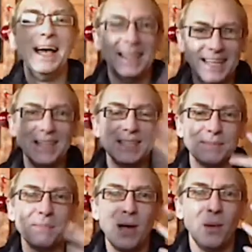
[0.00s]
and then the
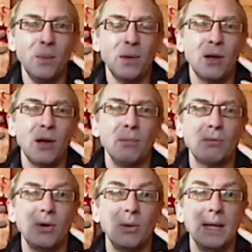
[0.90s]
smile will come
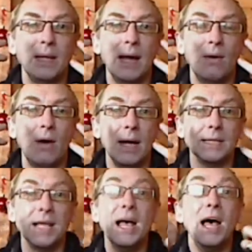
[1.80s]
through in their eyes.